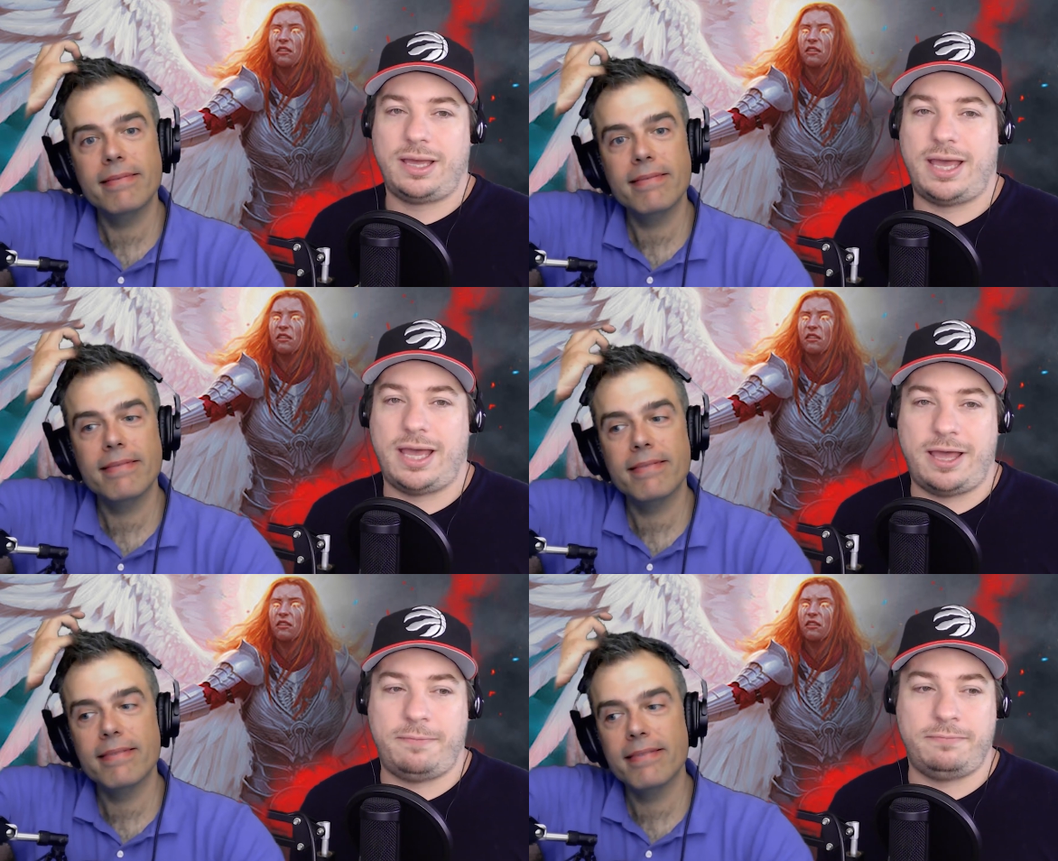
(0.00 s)

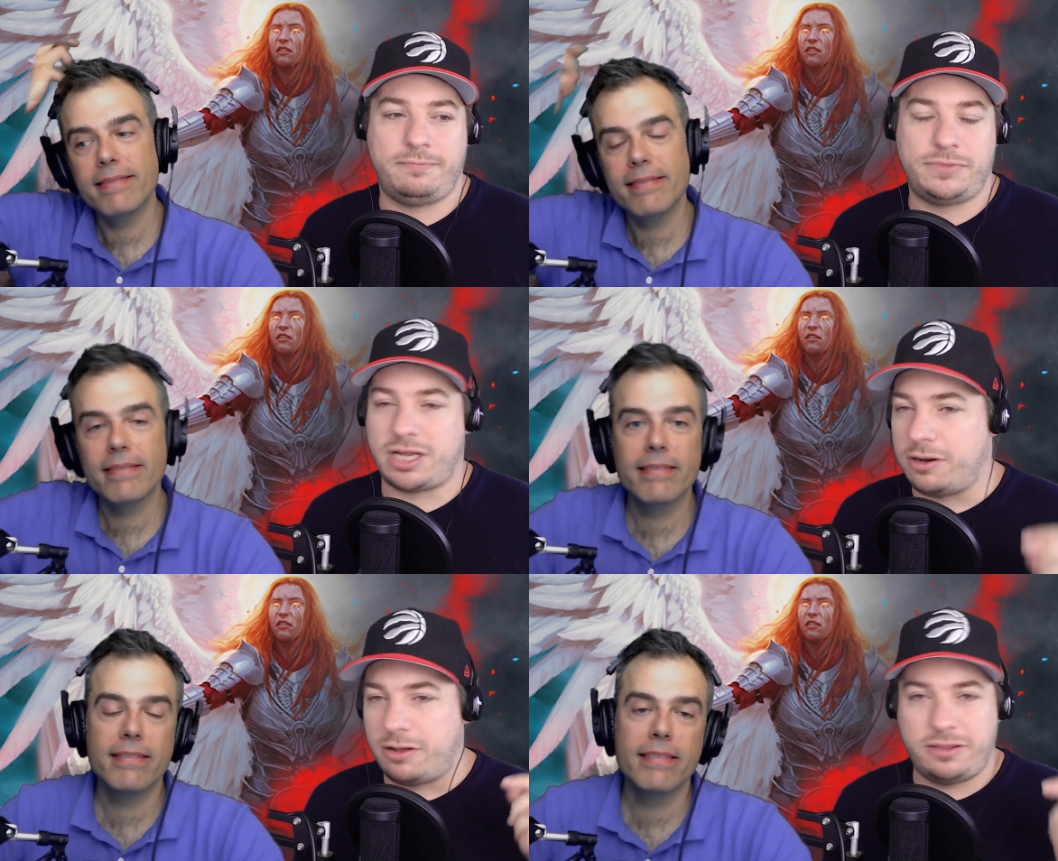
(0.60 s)
Speaker 1: Um,
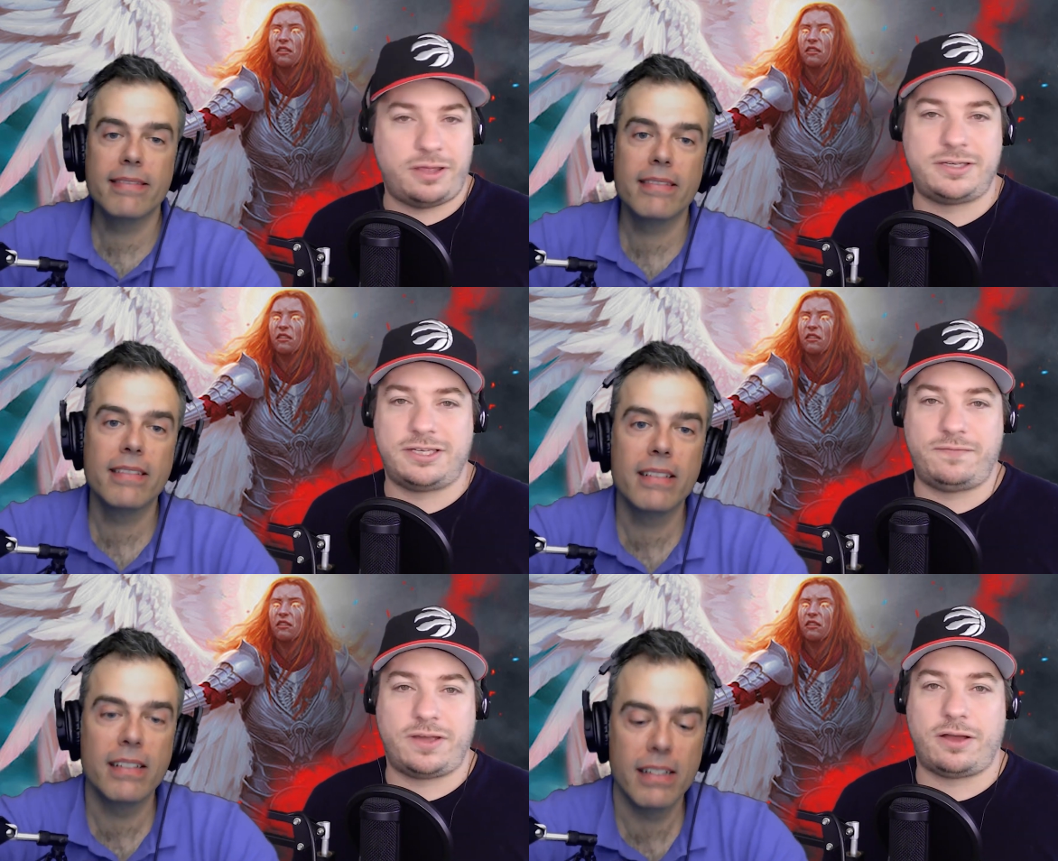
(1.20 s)
check out all the other
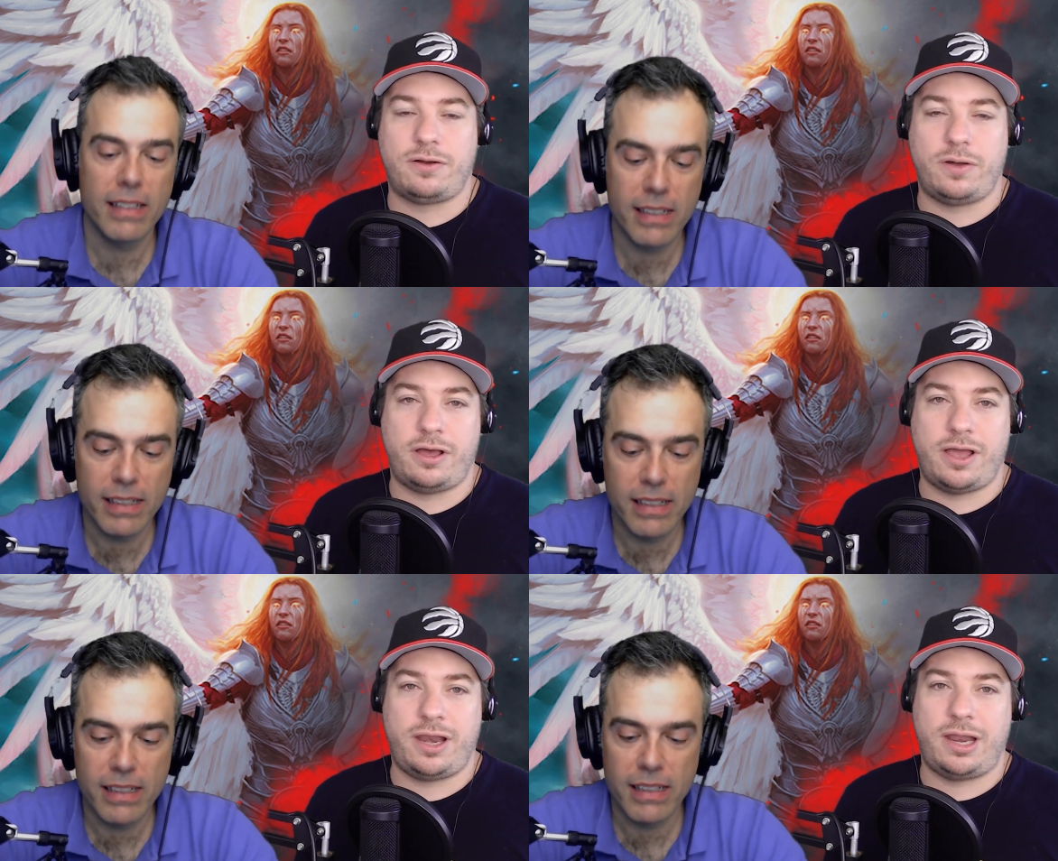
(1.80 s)
stuff we got going
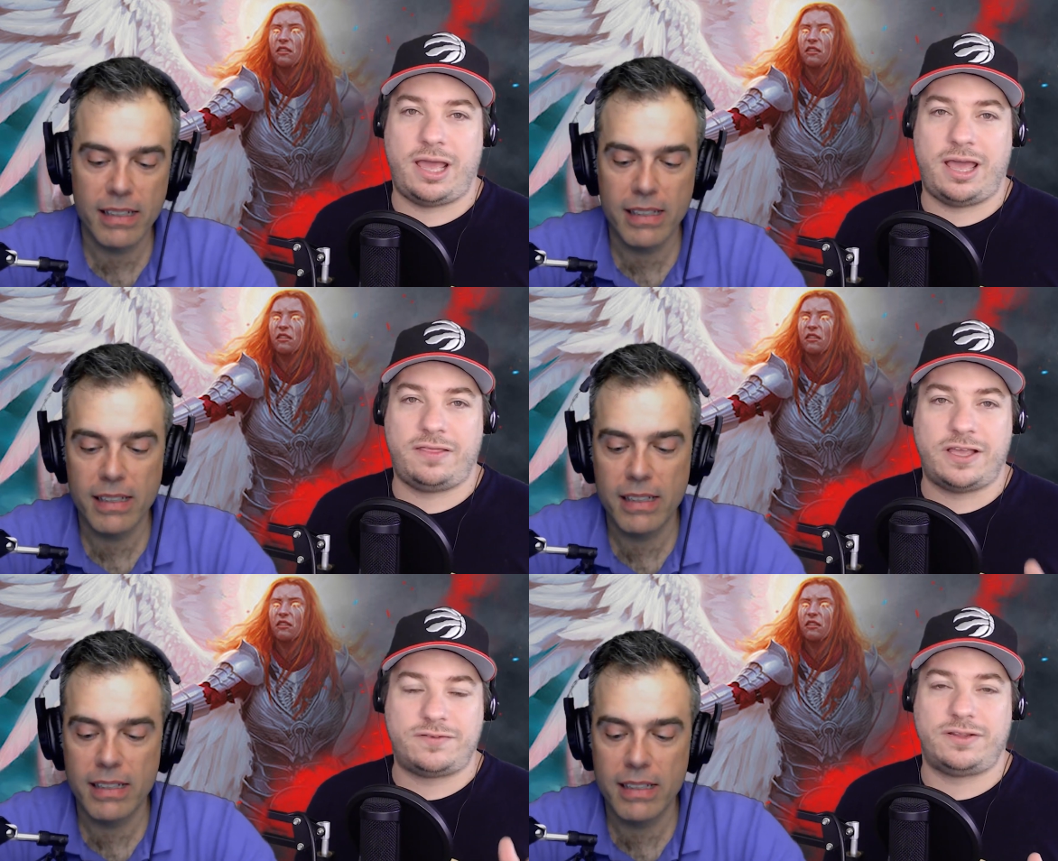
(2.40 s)
on. Uh,
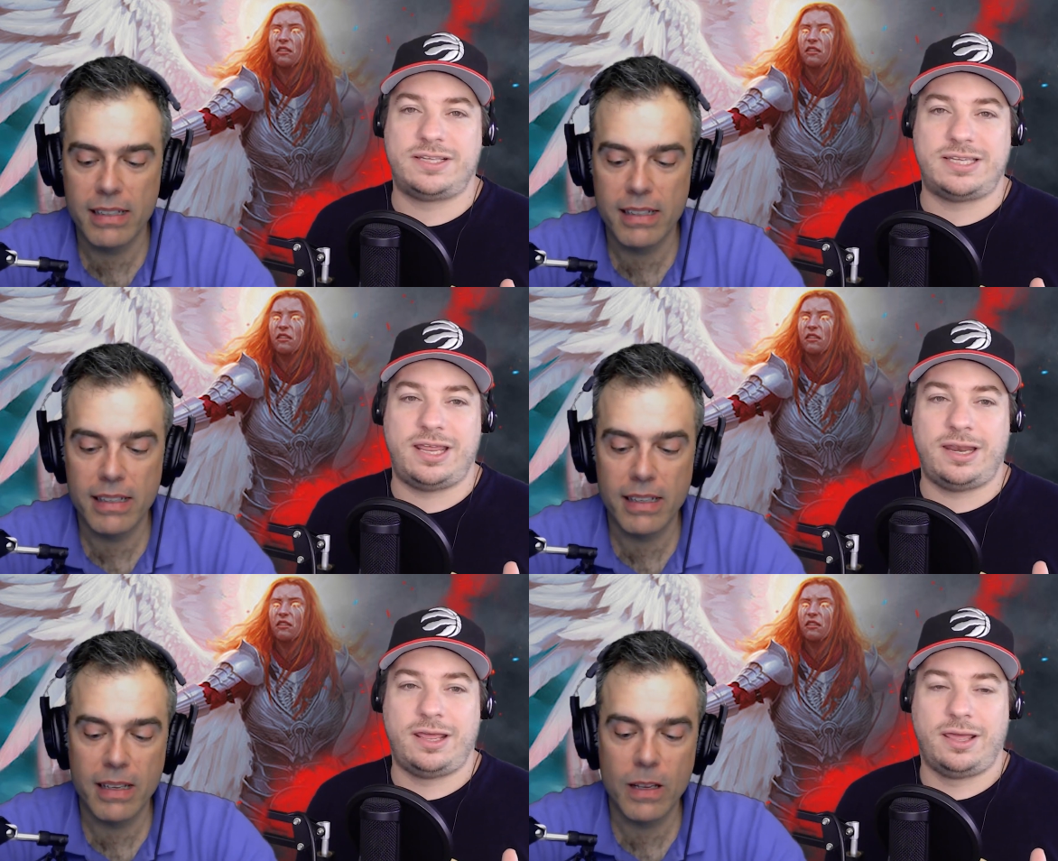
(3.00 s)
thanks for
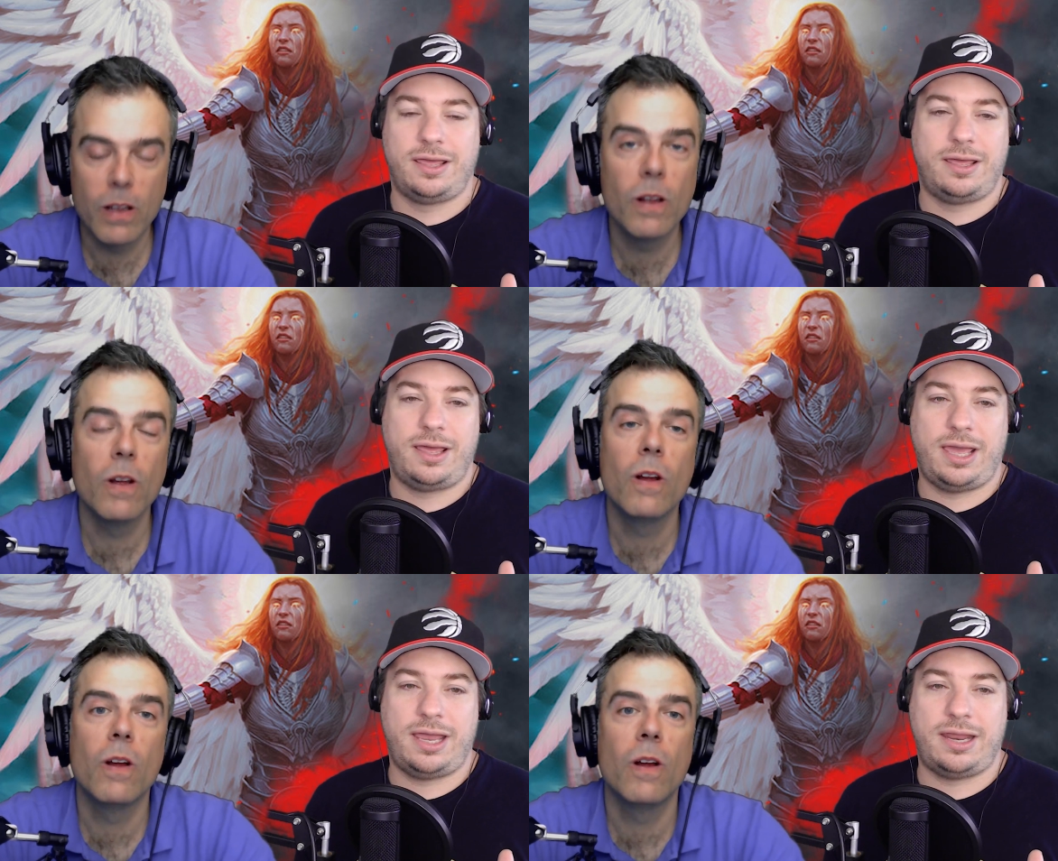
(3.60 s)
listening,
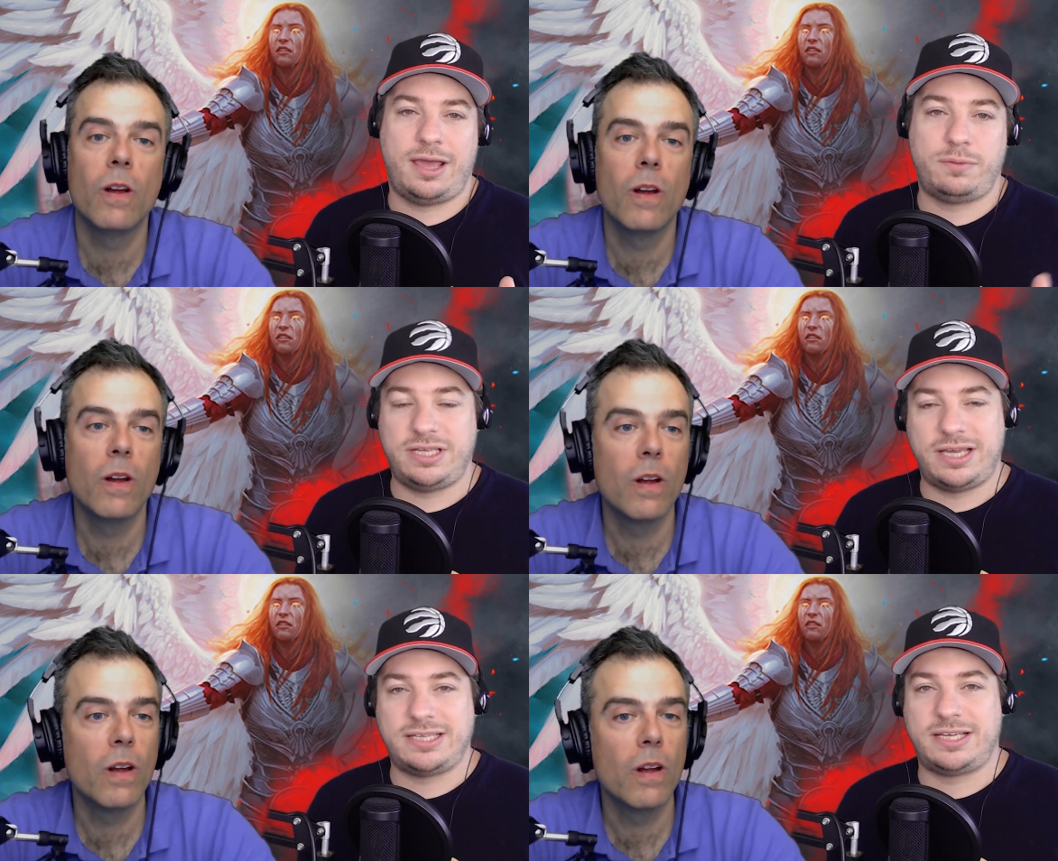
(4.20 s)
and uh, we'll
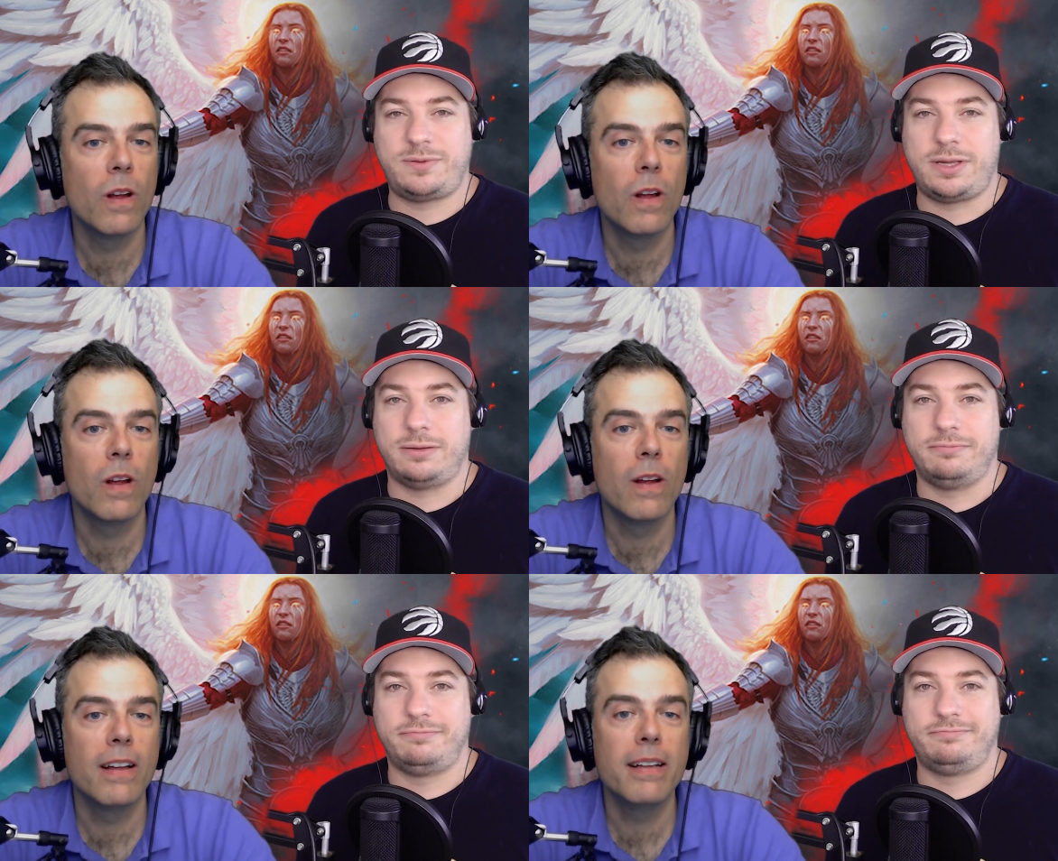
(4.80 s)
see you guys next week.
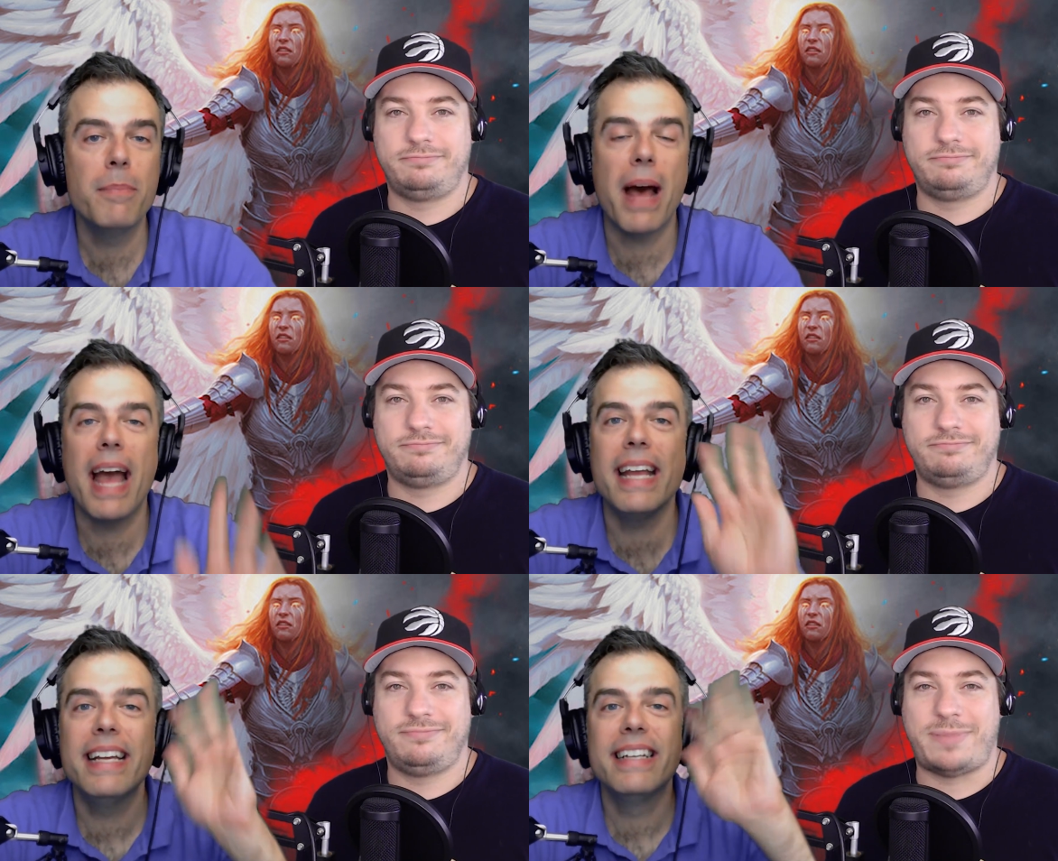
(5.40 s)

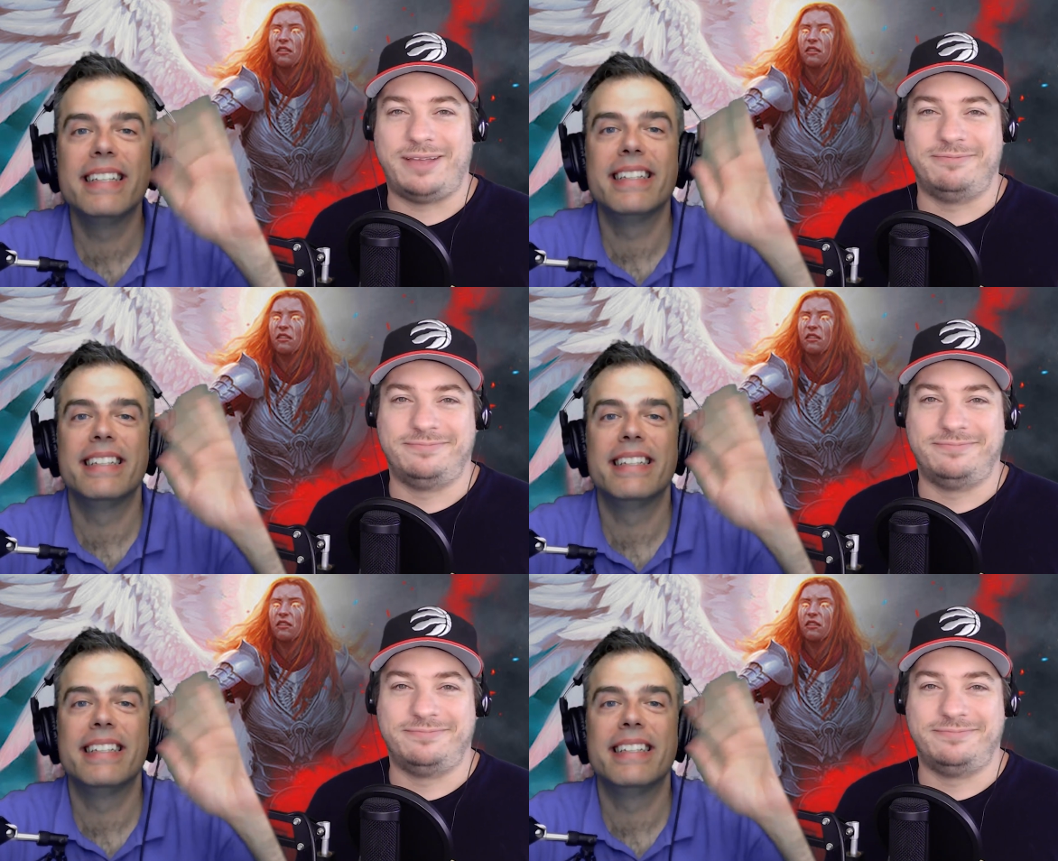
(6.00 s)
Bye. Bye.